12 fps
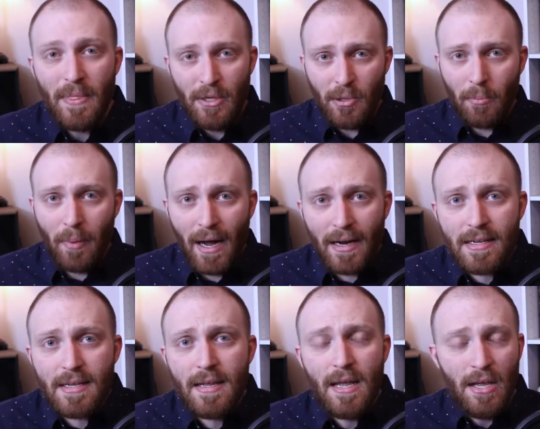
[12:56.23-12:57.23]
your
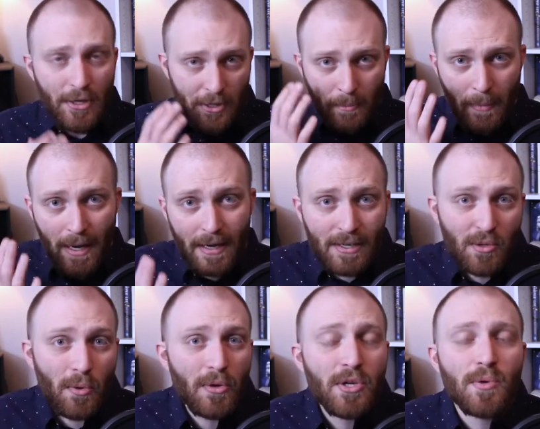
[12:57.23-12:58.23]
body, your
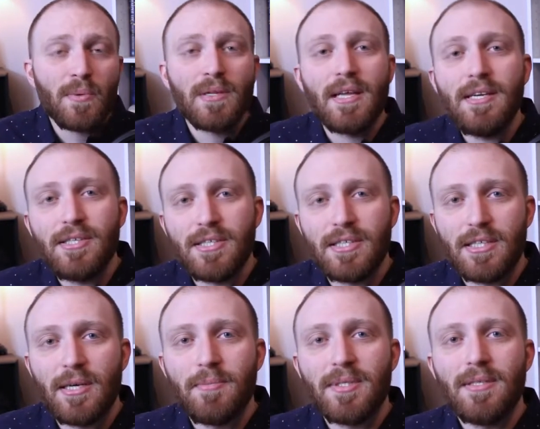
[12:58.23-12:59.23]
mind, or your
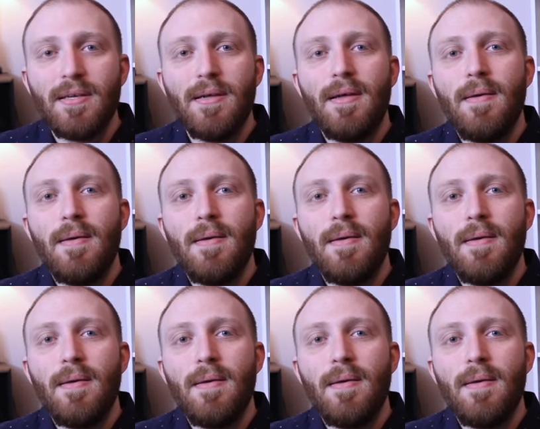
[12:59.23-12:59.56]
relationships